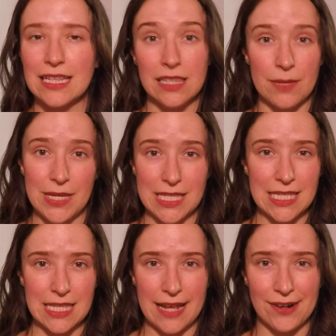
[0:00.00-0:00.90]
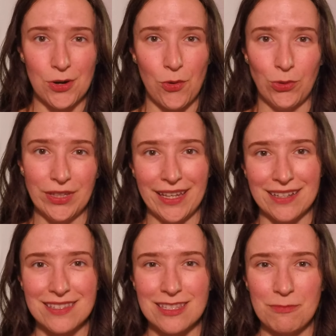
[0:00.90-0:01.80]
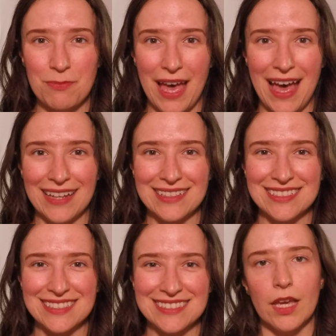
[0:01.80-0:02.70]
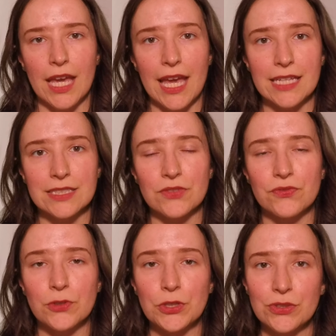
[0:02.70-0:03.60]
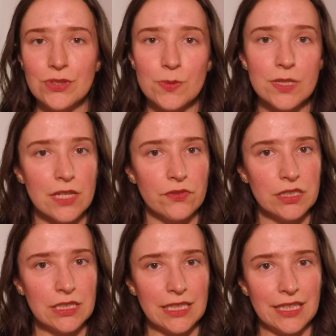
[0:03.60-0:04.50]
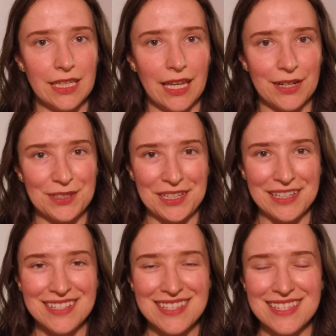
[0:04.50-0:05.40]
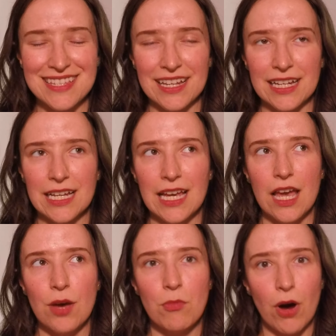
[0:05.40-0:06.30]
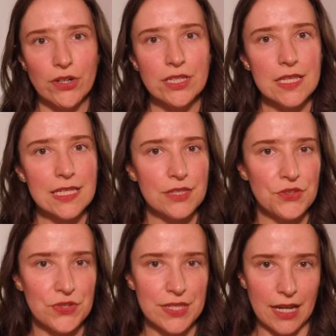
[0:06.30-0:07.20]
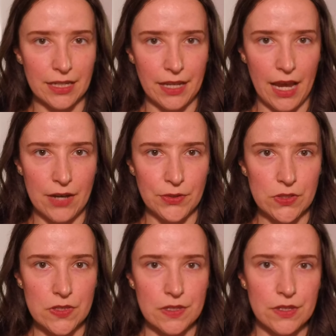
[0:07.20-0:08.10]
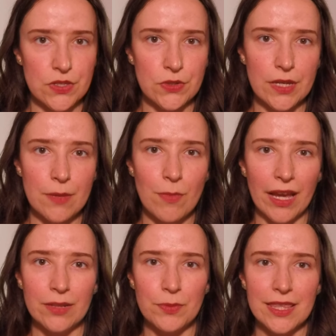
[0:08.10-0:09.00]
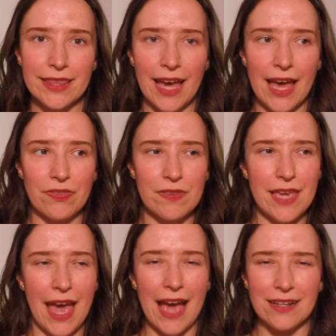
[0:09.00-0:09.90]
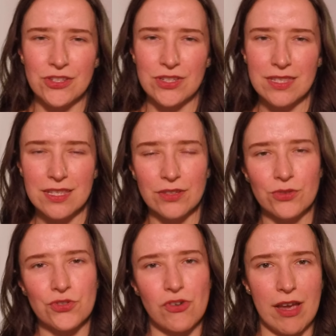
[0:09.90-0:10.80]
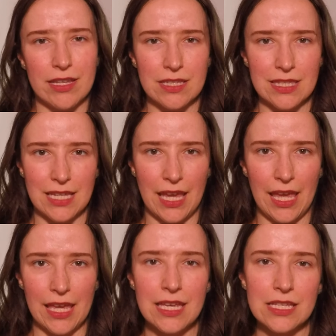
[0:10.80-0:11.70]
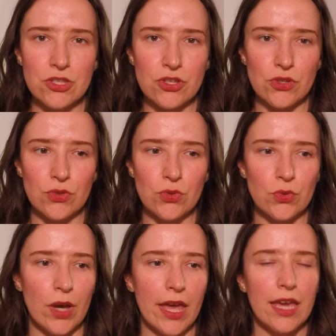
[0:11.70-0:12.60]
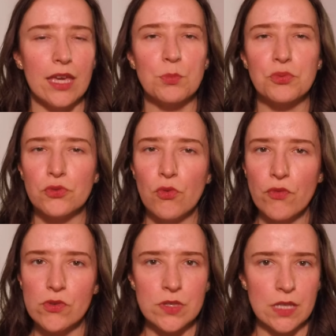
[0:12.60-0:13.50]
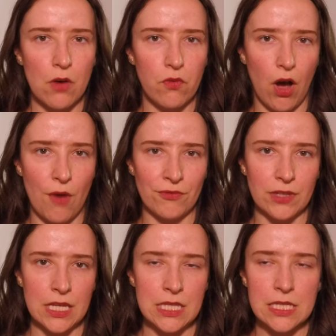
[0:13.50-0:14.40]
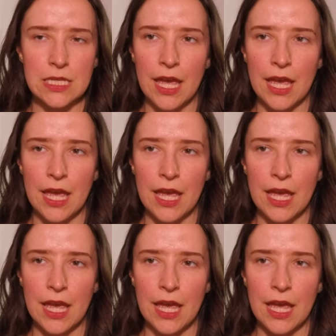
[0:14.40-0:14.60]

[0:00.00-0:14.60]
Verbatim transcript: limits that are holding us back. And for you specifically, Aries, Mars is in your second house. So it might be that the actions that you're trying to take to improve your self-confidence,